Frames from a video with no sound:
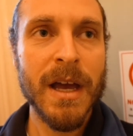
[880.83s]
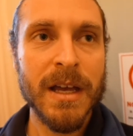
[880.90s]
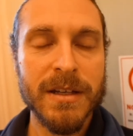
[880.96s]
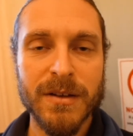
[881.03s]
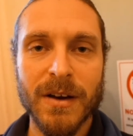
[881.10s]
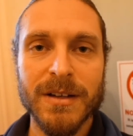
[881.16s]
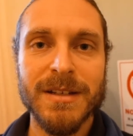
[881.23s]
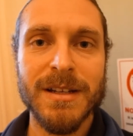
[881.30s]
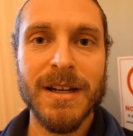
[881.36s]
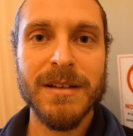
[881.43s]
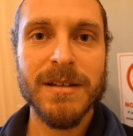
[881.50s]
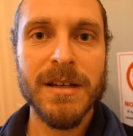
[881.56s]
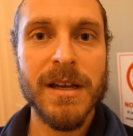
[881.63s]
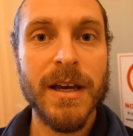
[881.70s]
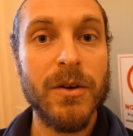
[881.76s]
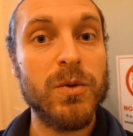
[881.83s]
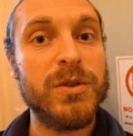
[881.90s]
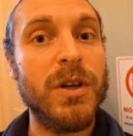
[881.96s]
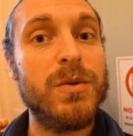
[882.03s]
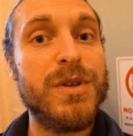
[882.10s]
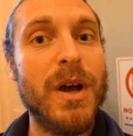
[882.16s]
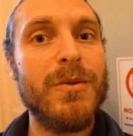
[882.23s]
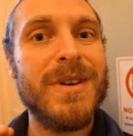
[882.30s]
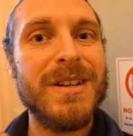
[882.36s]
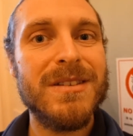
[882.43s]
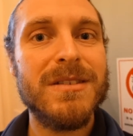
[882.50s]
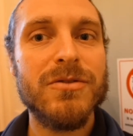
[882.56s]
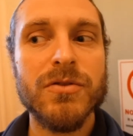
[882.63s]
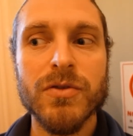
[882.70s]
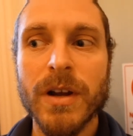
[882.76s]
It's nice and easy, and also
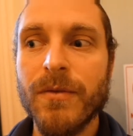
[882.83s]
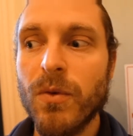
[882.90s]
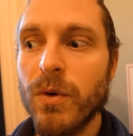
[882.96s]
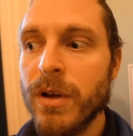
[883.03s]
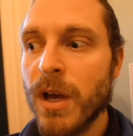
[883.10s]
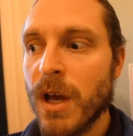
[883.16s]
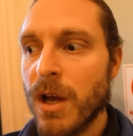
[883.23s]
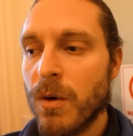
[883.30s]
zoning's straightforward,